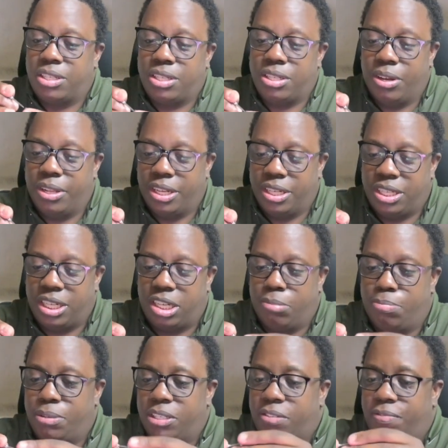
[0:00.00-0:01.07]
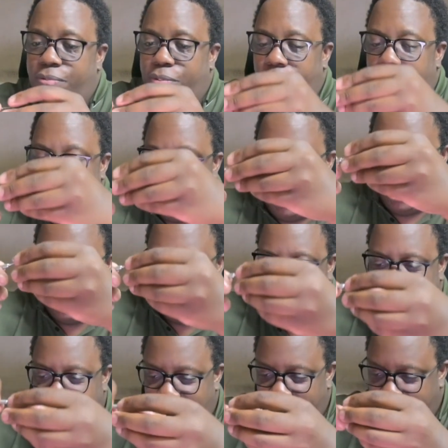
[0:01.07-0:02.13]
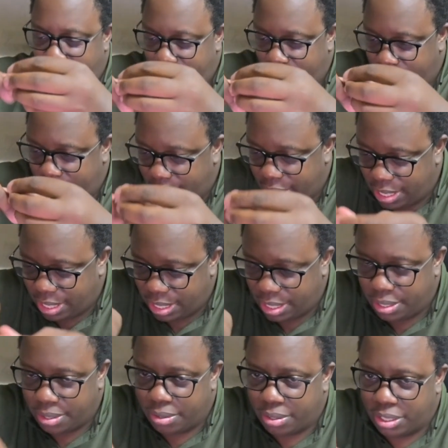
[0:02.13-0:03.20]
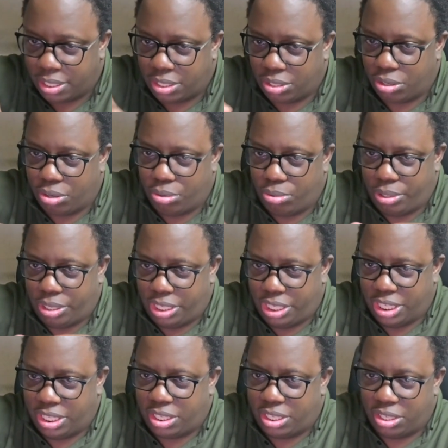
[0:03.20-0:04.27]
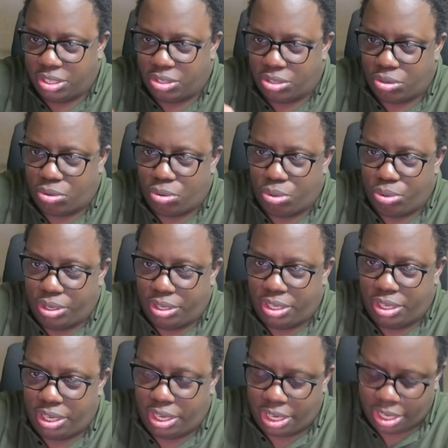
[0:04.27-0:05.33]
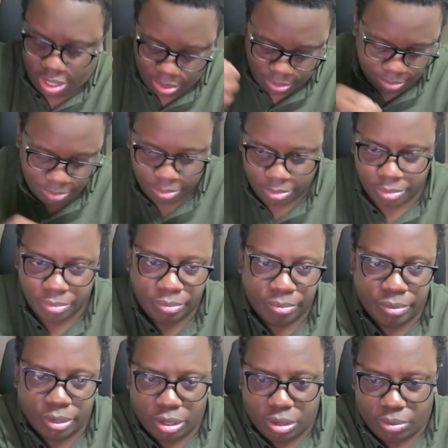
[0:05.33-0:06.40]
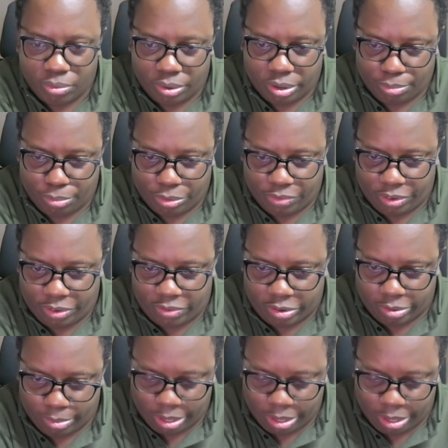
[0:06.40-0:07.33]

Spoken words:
done. The setup is fully built. So we just unscrew it here, we remove it from the